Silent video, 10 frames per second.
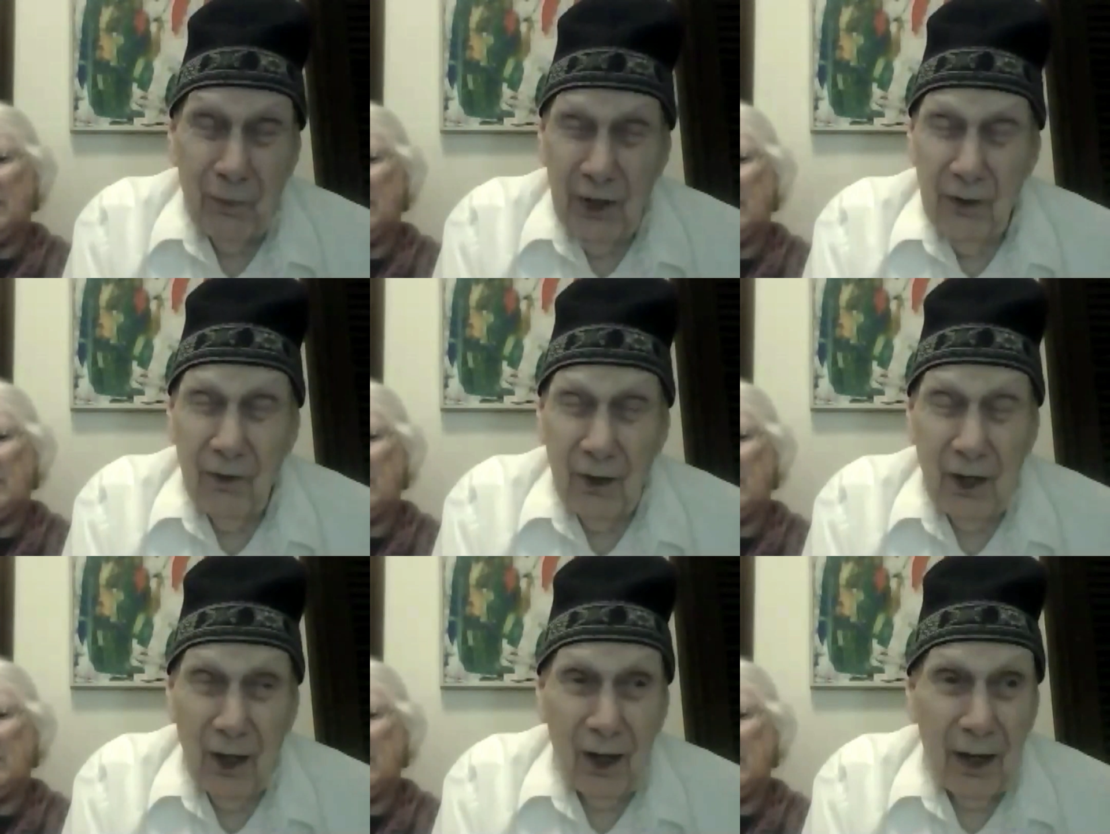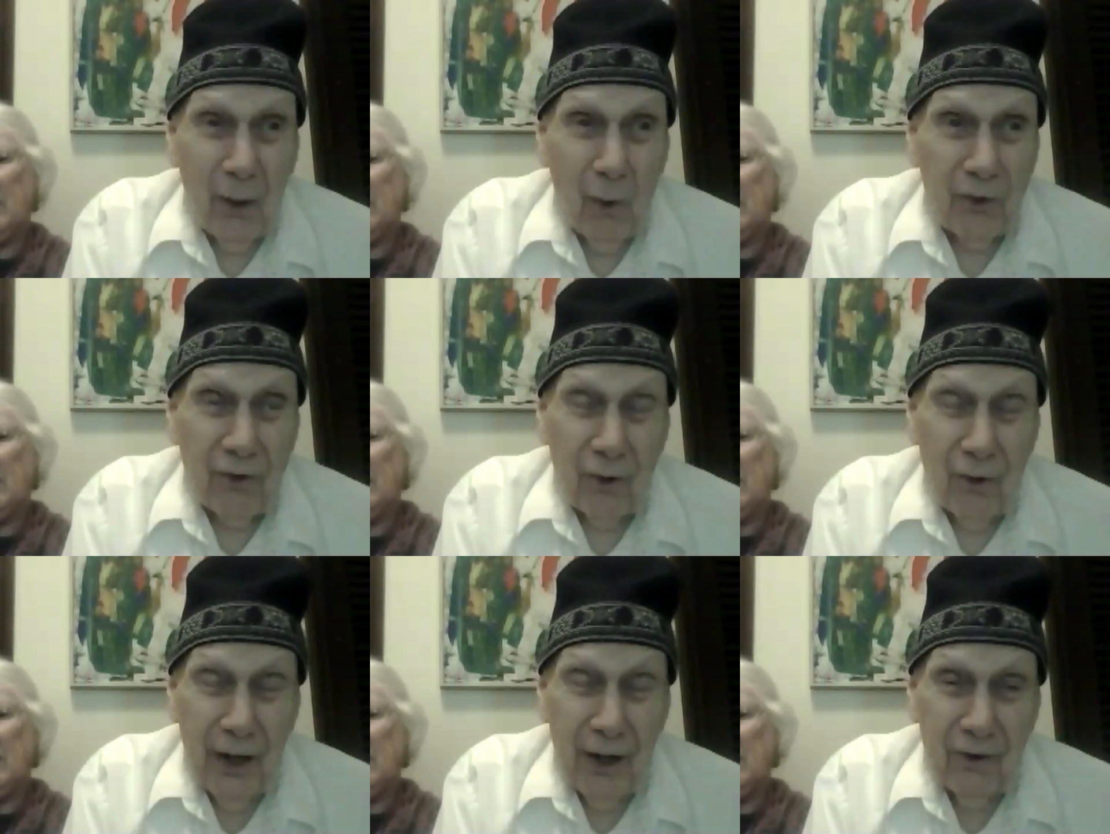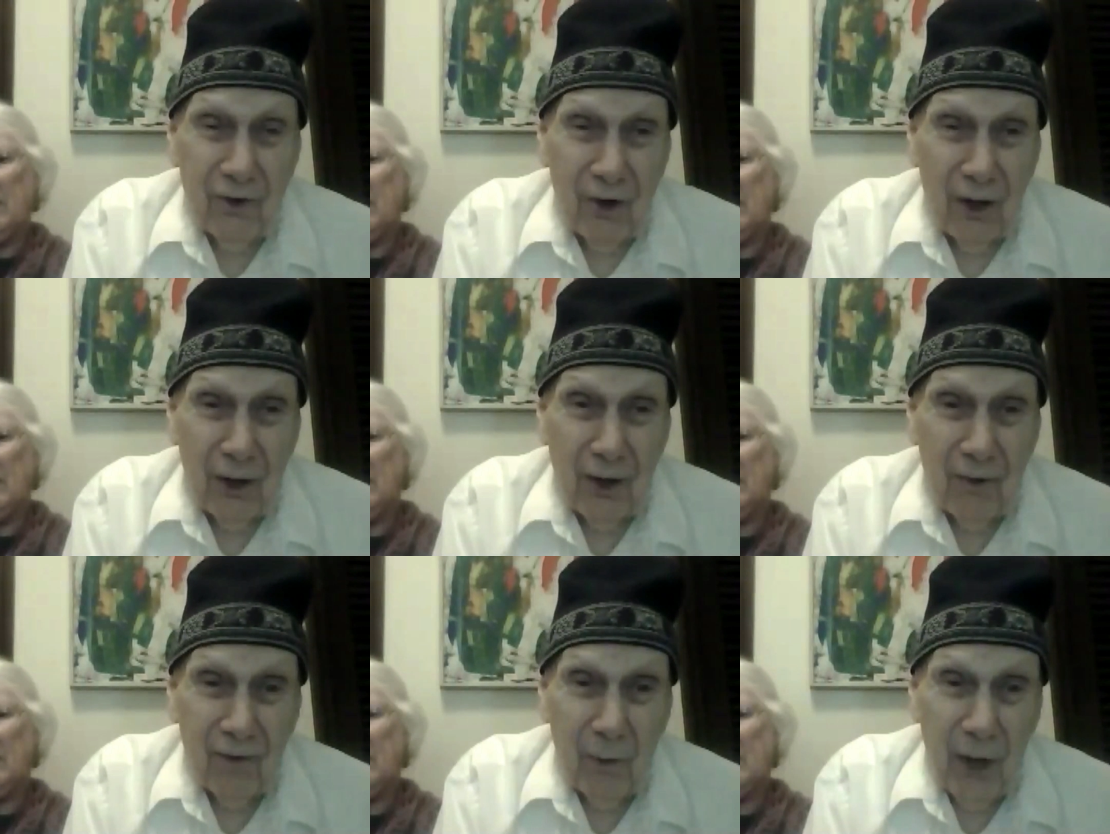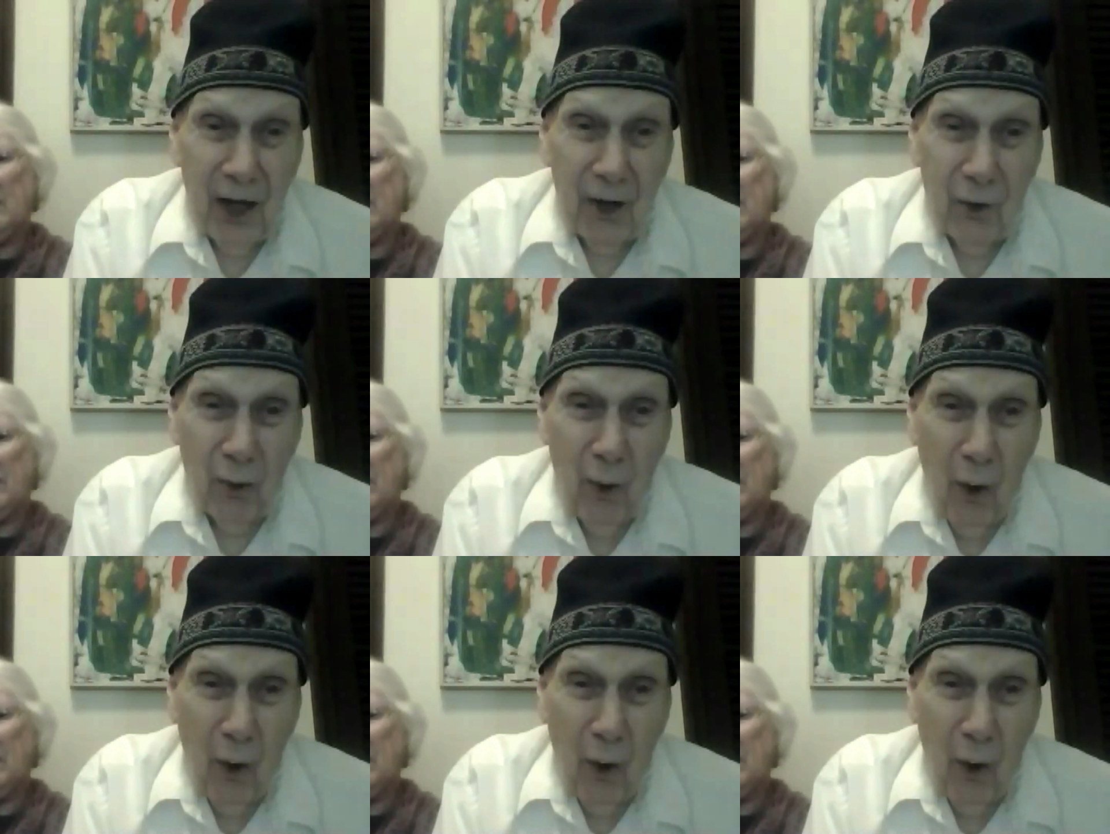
did the killing was the grandson of the man who